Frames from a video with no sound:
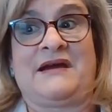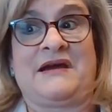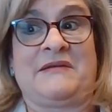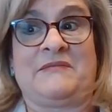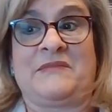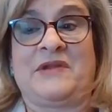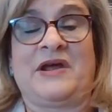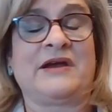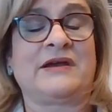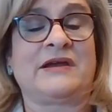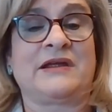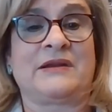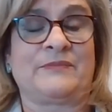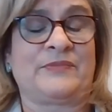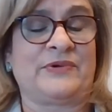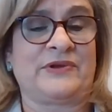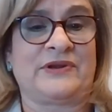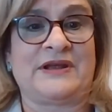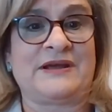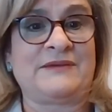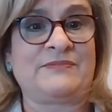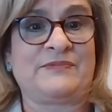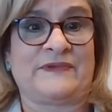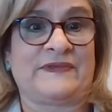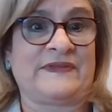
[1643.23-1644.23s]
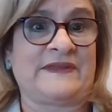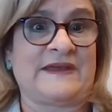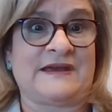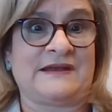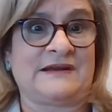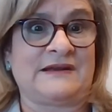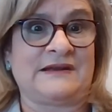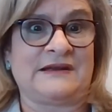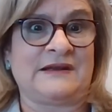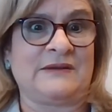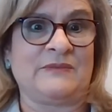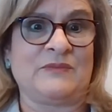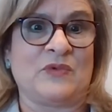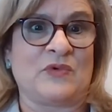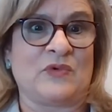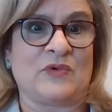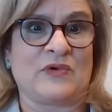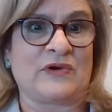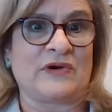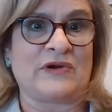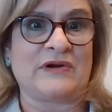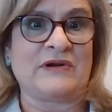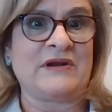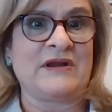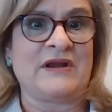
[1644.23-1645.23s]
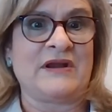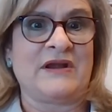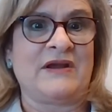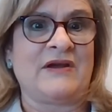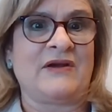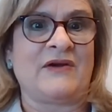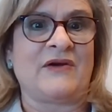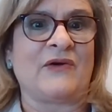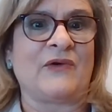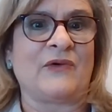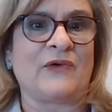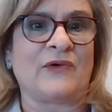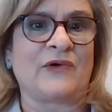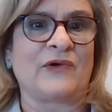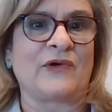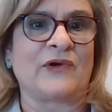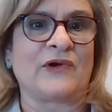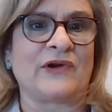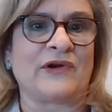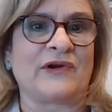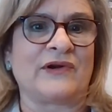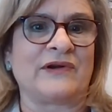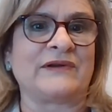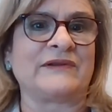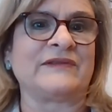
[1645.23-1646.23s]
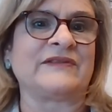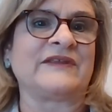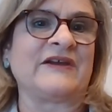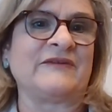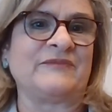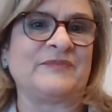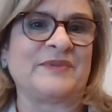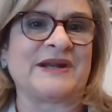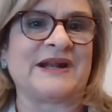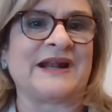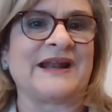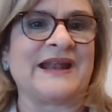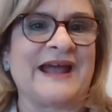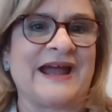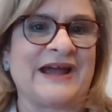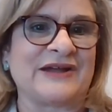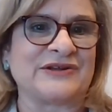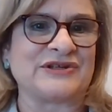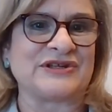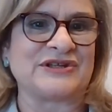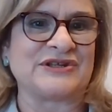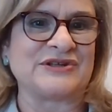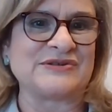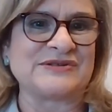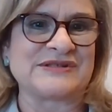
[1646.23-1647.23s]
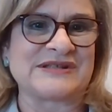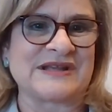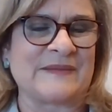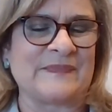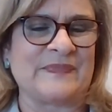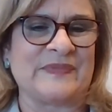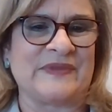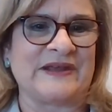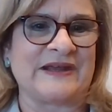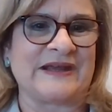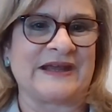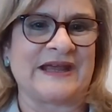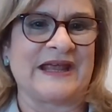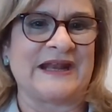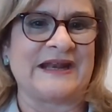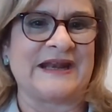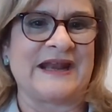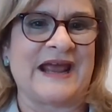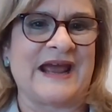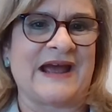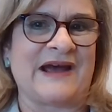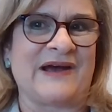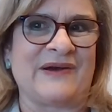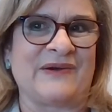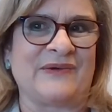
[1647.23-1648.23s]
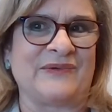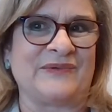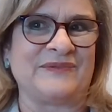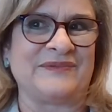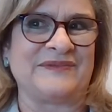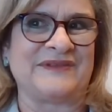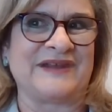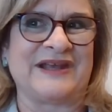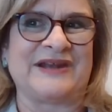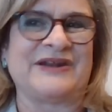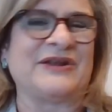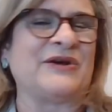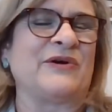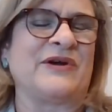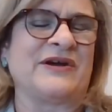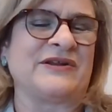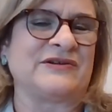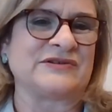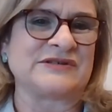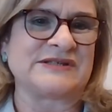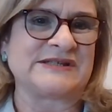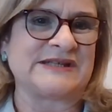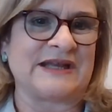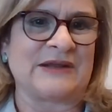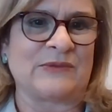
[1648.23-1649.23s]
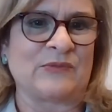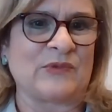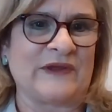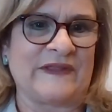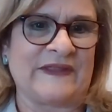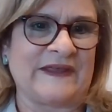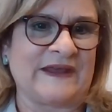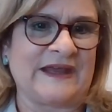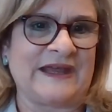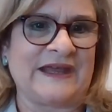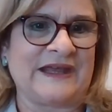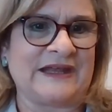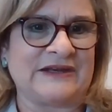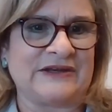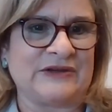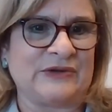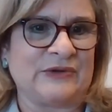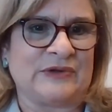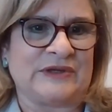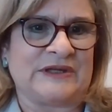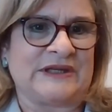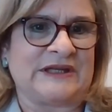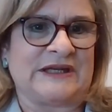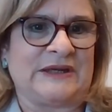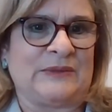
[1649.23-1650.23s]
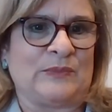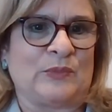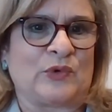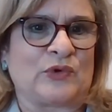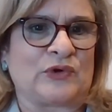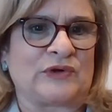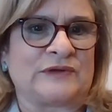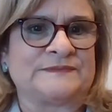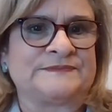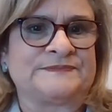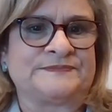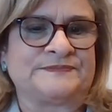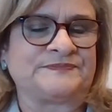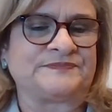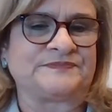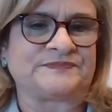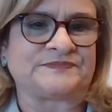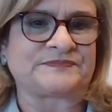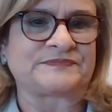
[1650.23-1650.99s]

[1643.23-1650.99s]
I'm not going to put up with that anymore, or they've been allowed to do something and now they don't understand why they can't do it anymore.